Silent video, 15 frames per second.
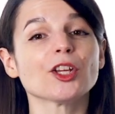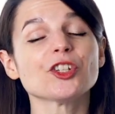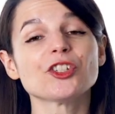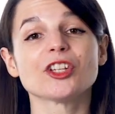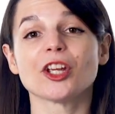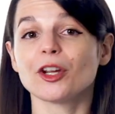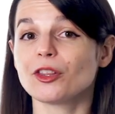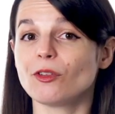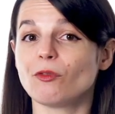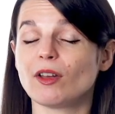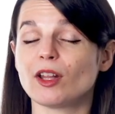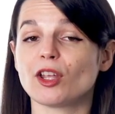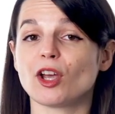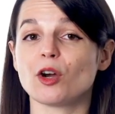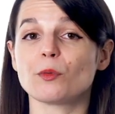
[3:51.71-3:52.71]
share the
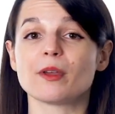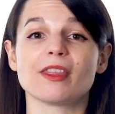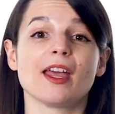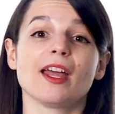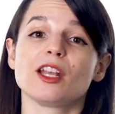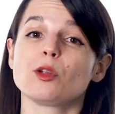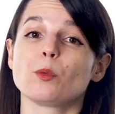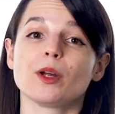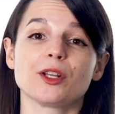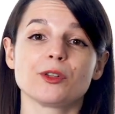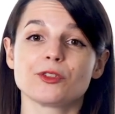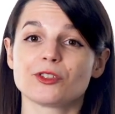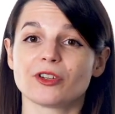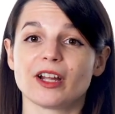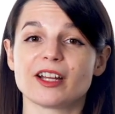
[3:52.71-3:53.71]
video with anyone
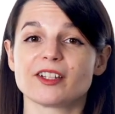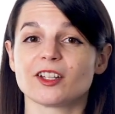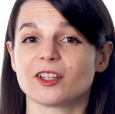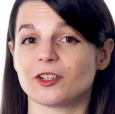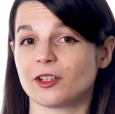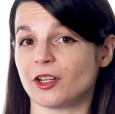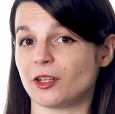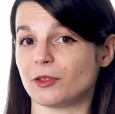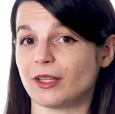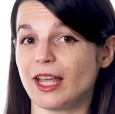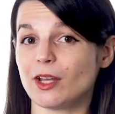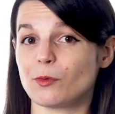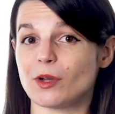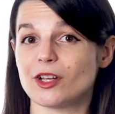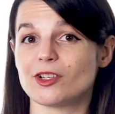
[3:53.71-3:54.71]
who's trying to learn a new
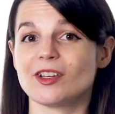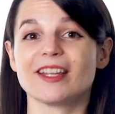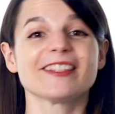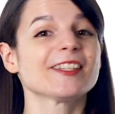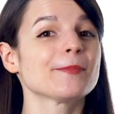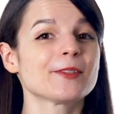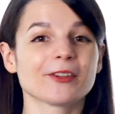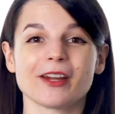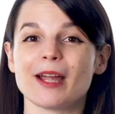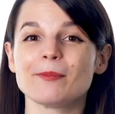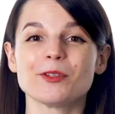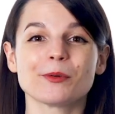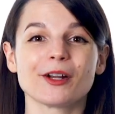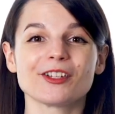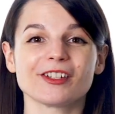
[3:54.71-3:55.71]
language, and subscribe
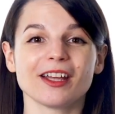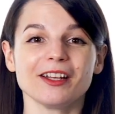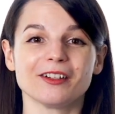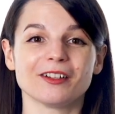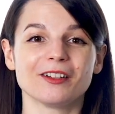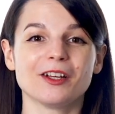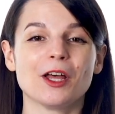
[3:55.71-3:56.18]
to our channel.